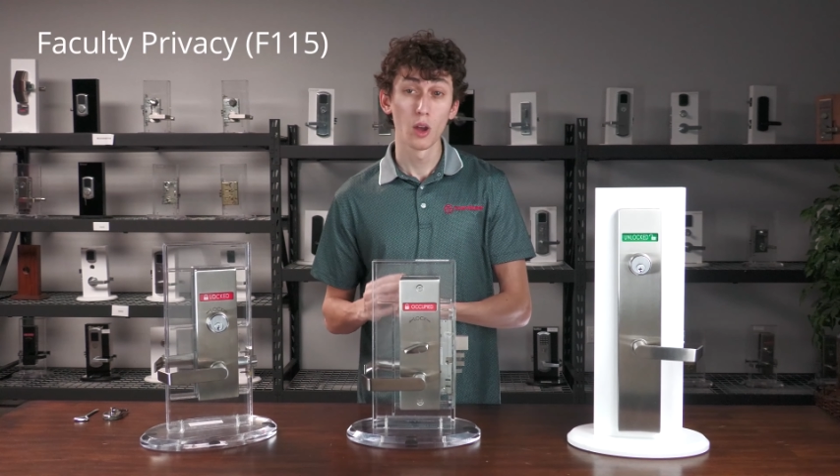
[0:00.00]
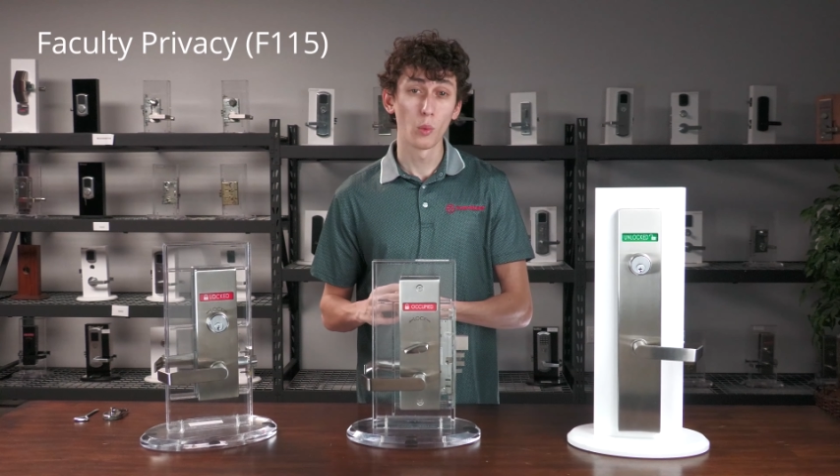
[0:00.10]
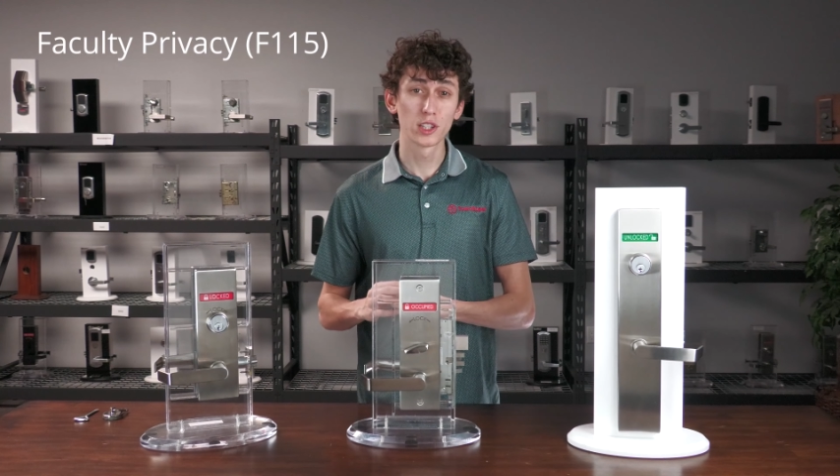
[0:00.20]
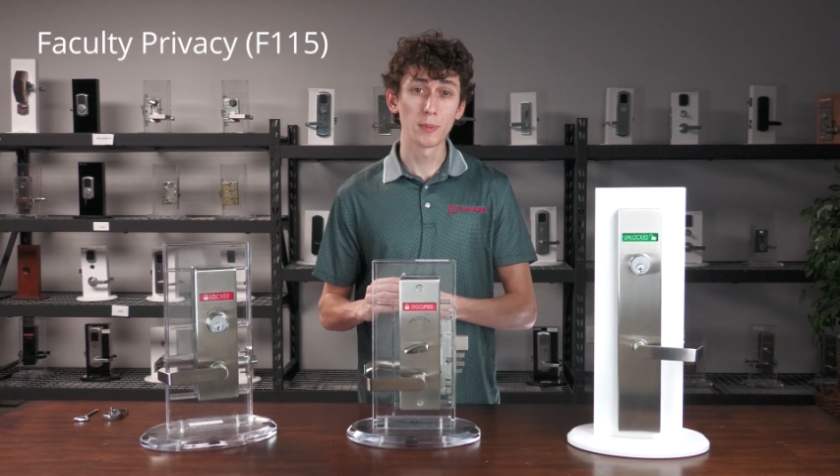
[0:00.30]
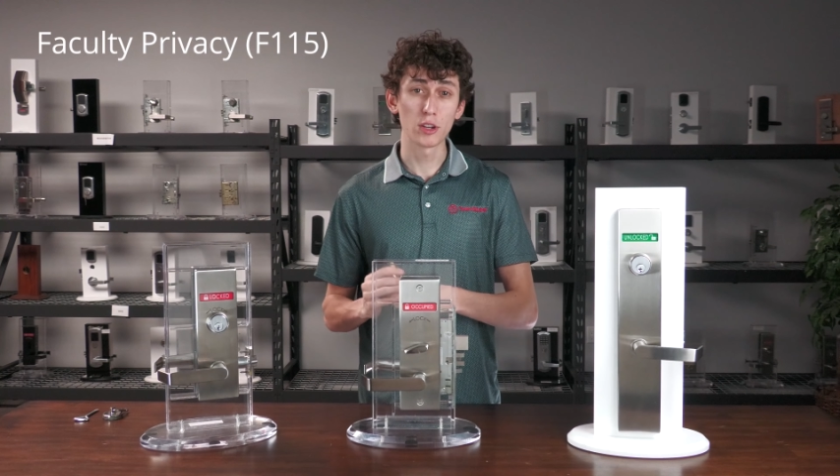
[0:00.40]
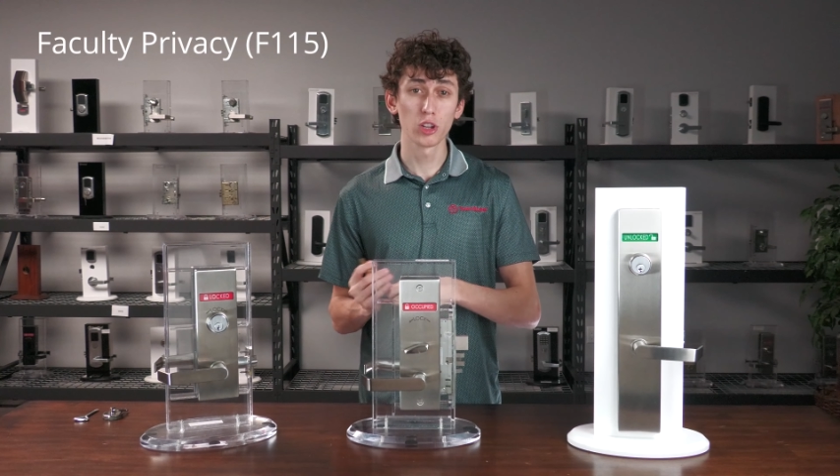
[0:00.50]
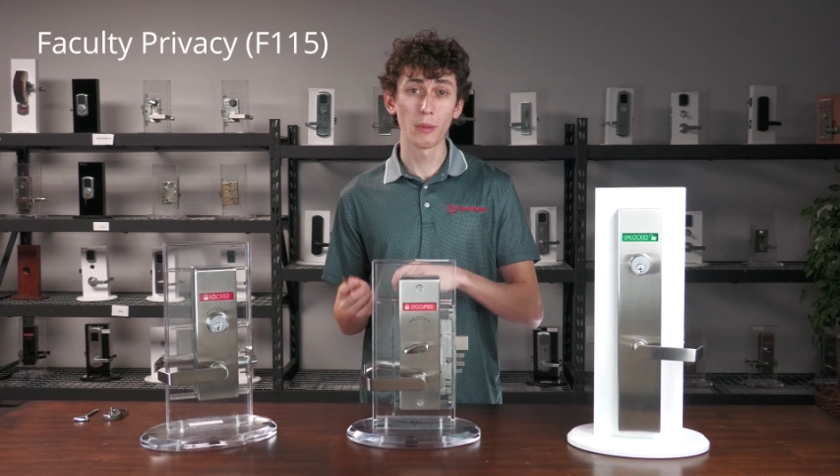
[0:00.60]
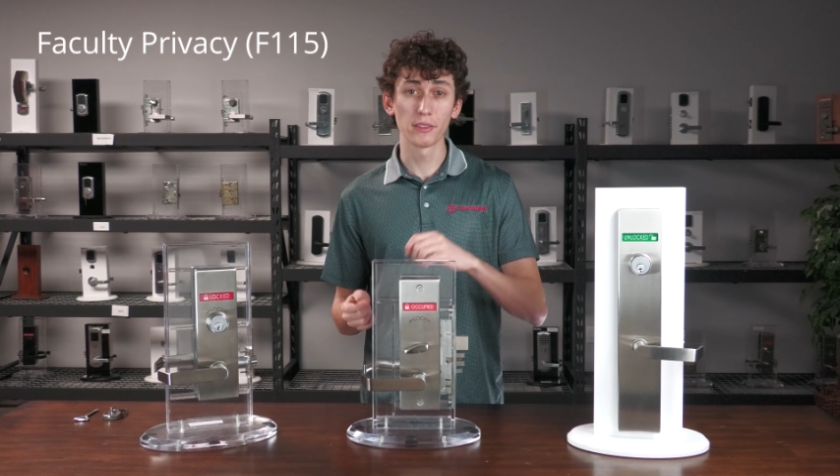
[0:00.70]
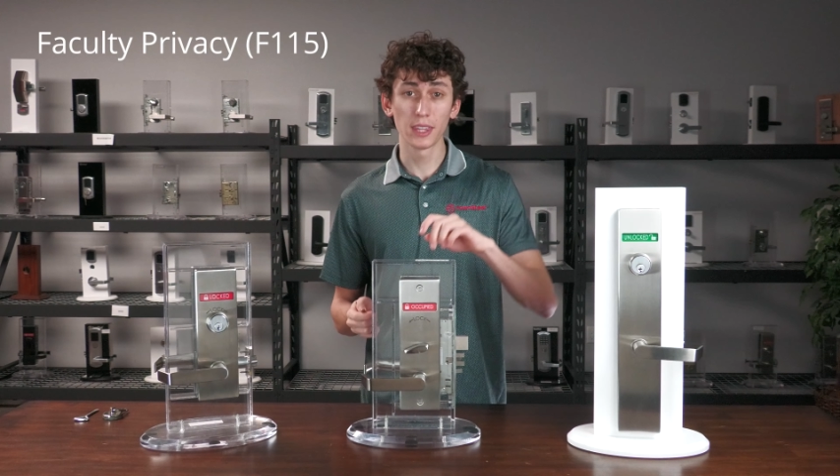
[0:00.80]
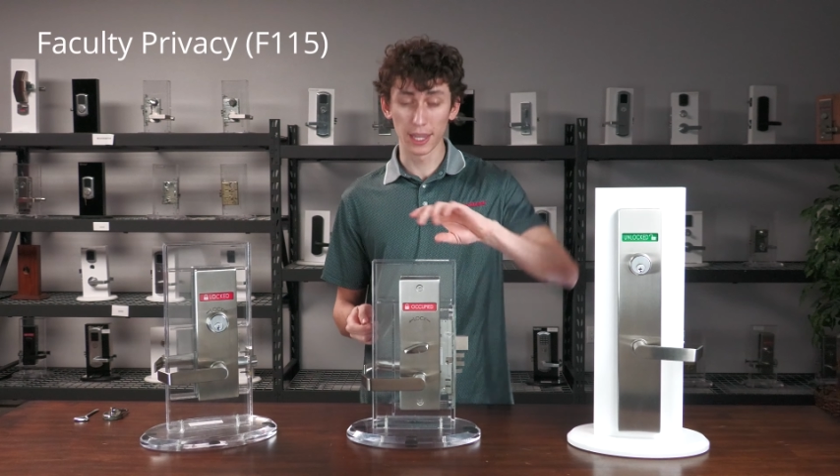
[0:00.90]
What's special
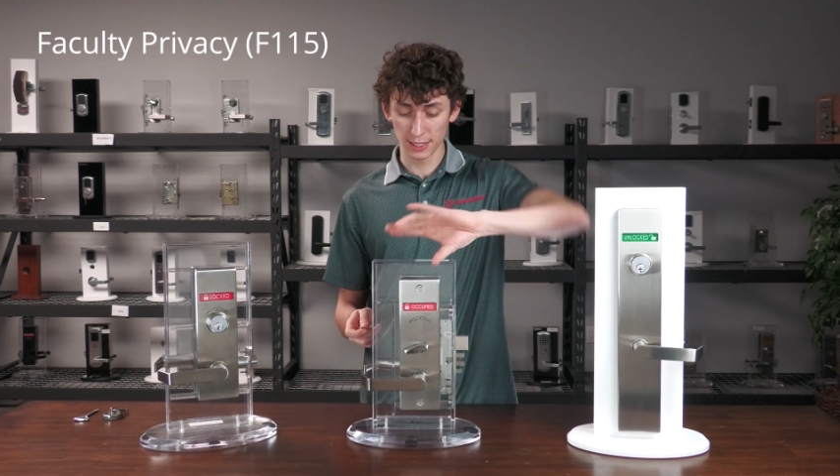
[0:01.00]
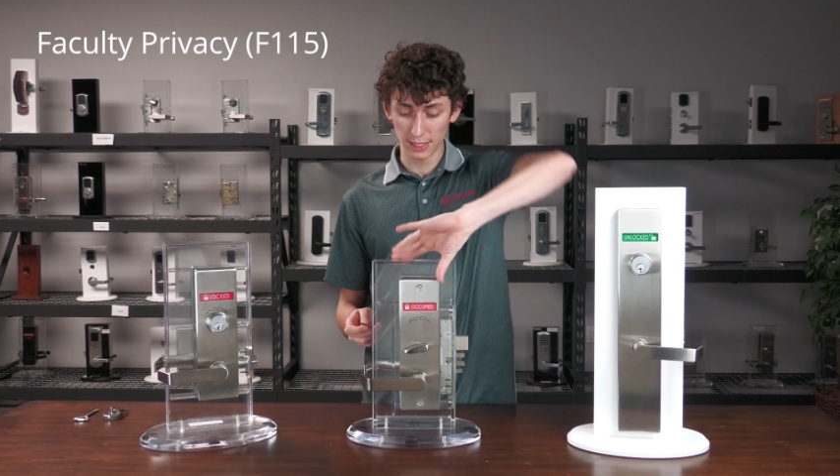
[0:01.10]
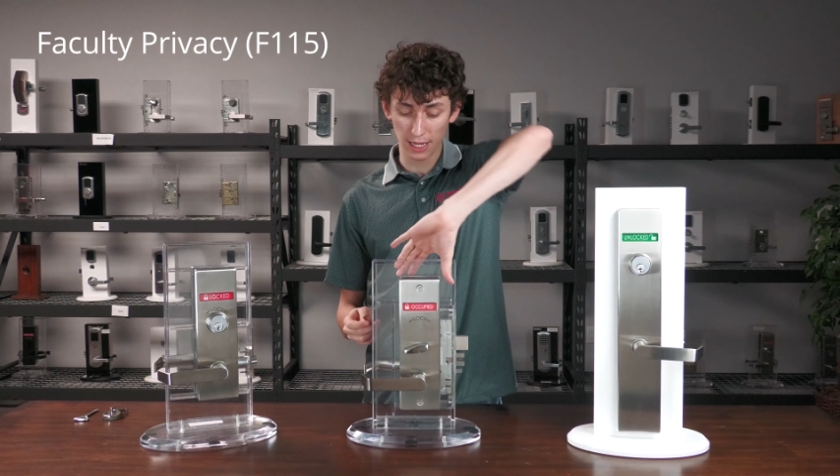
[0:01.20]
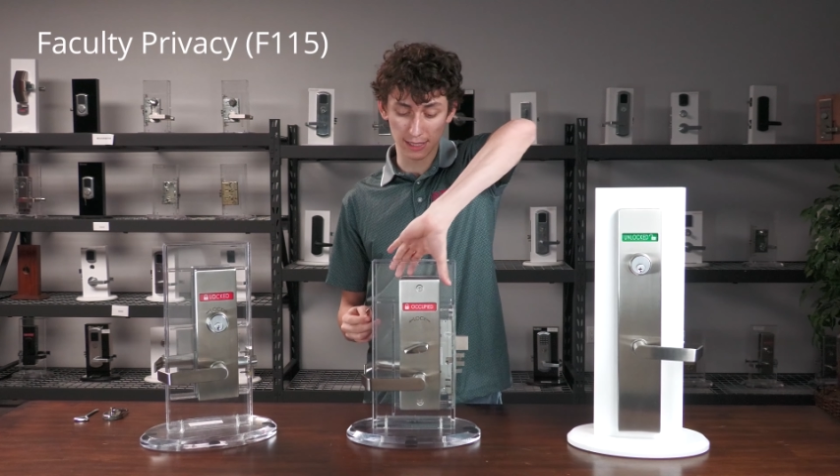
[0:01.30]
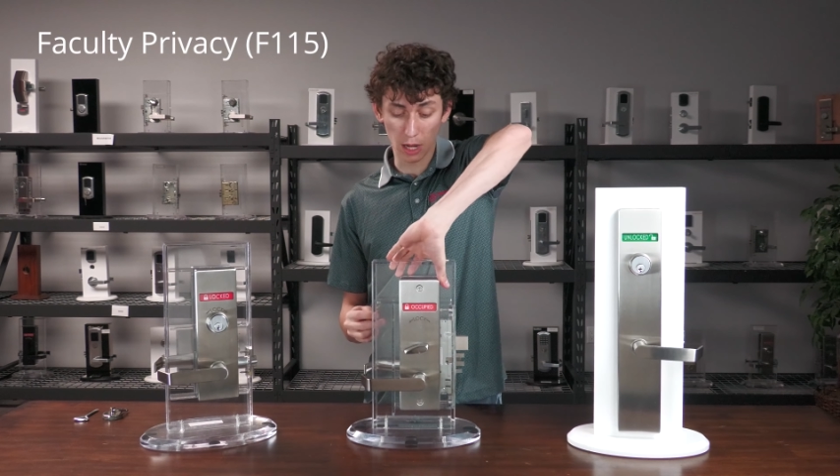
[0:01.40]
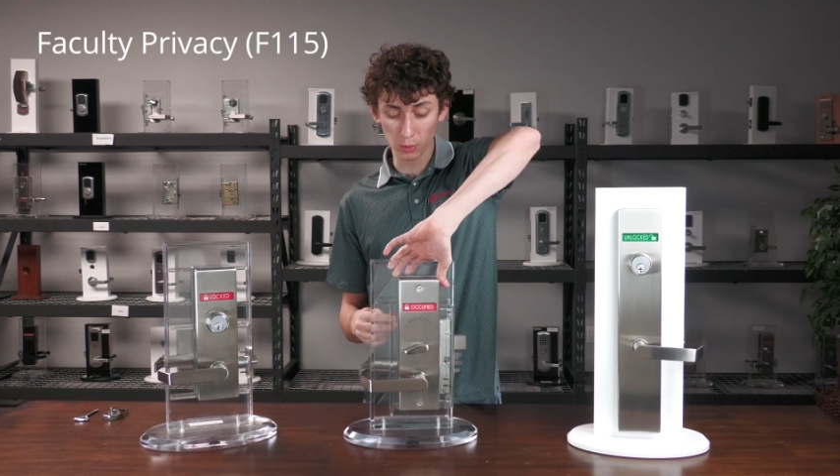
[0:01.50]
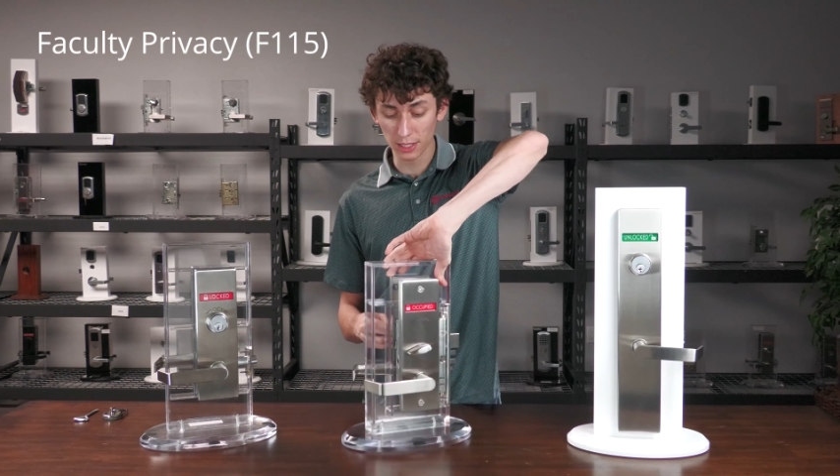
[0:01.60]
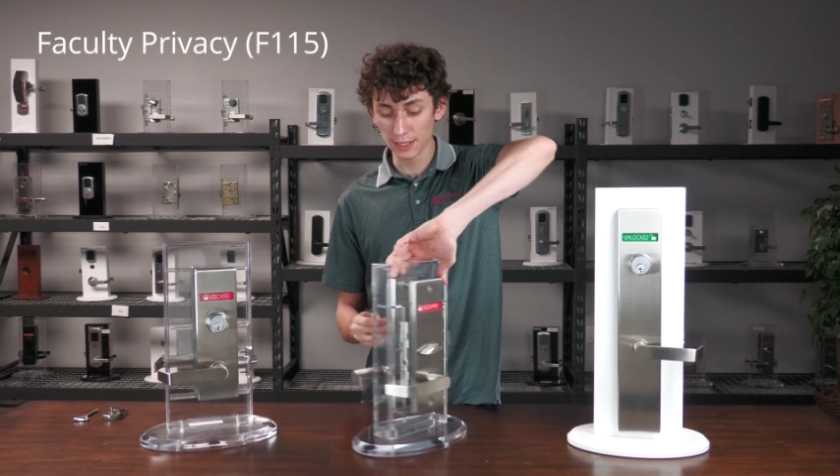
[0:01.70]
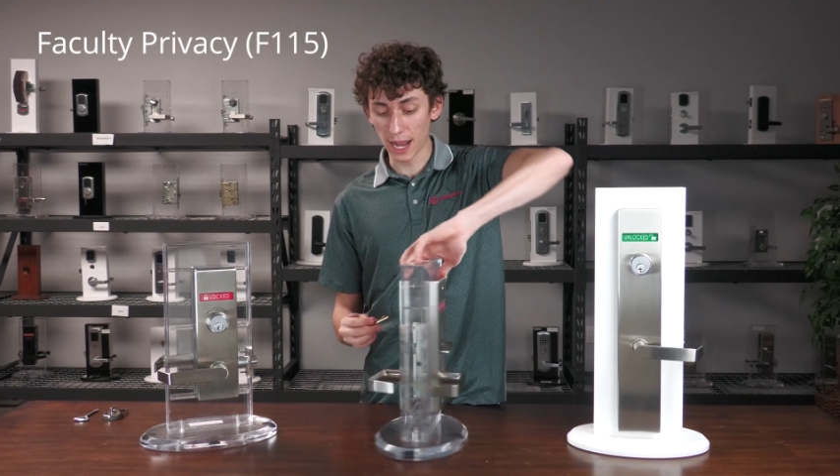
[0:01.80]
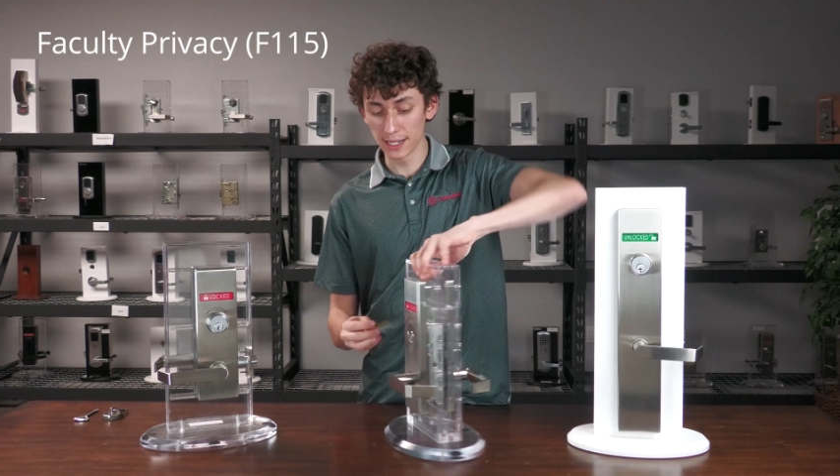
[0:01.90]
about this is that when the
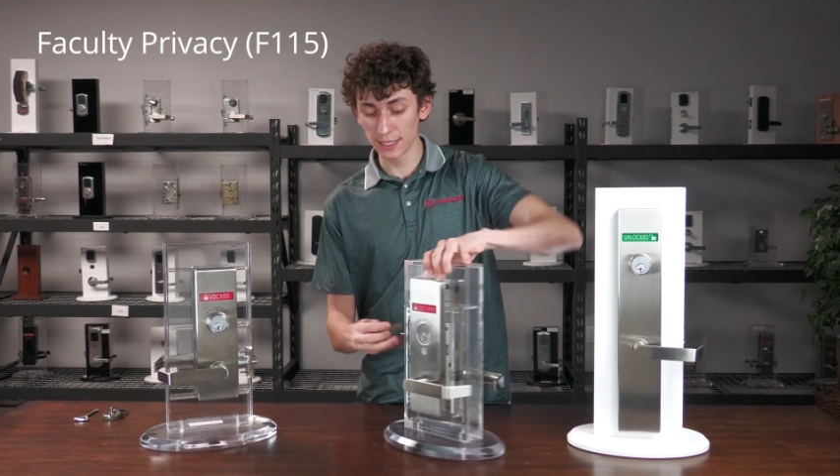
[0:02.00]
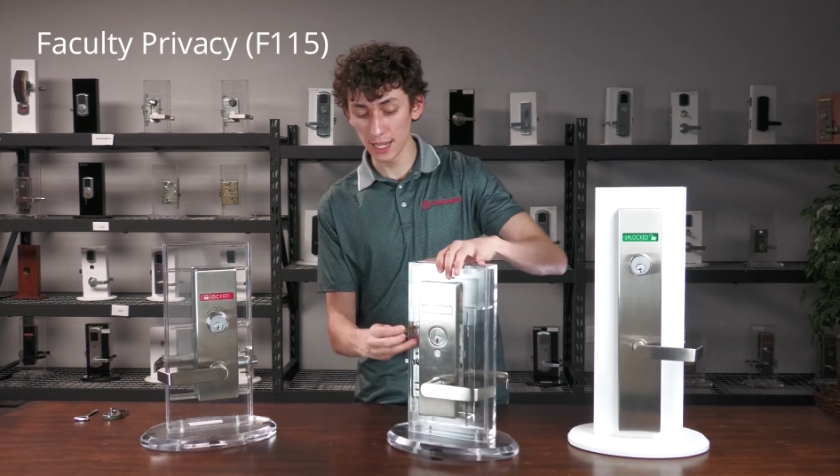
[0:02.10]
status